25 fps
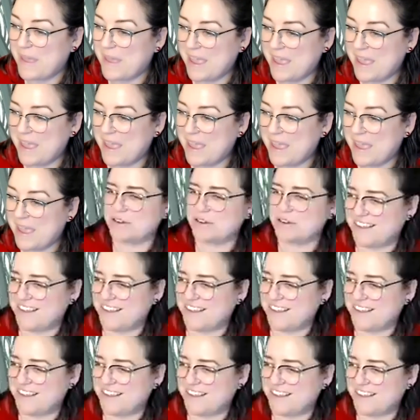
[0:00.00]
Callender
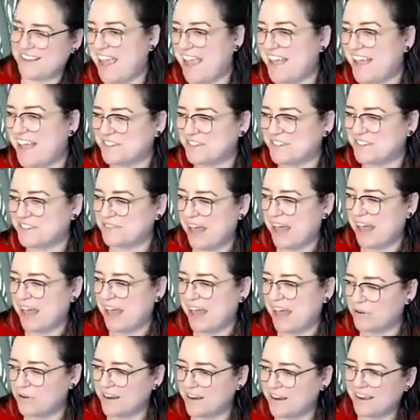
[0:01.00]
said that she has a
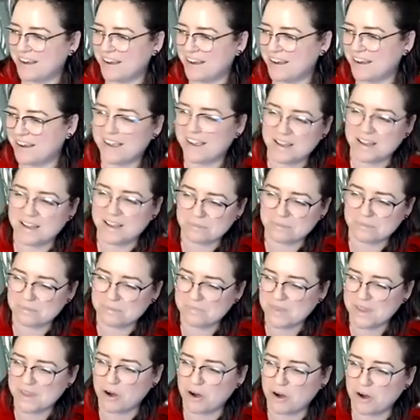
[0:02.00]
flowering
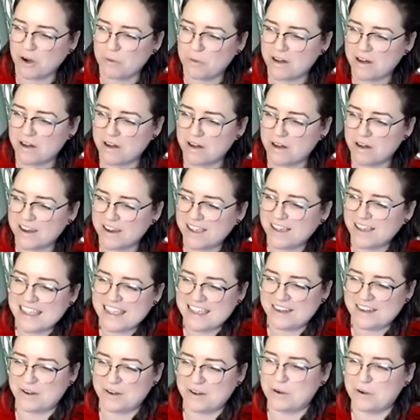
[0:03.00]
Garberia
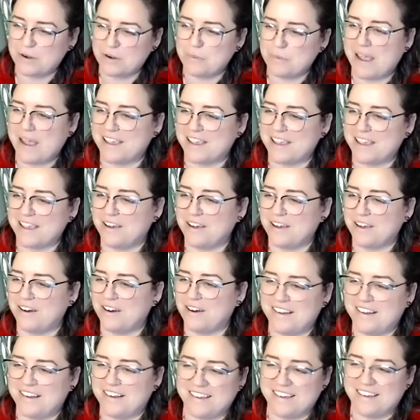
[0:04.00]
in her backyard
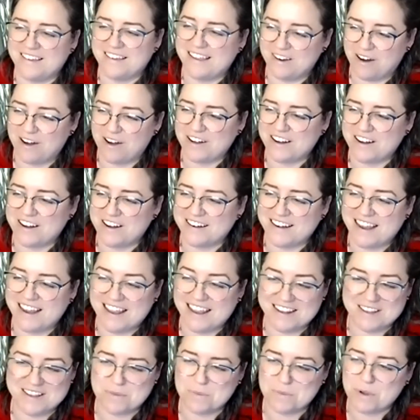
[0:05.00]
garden, and it's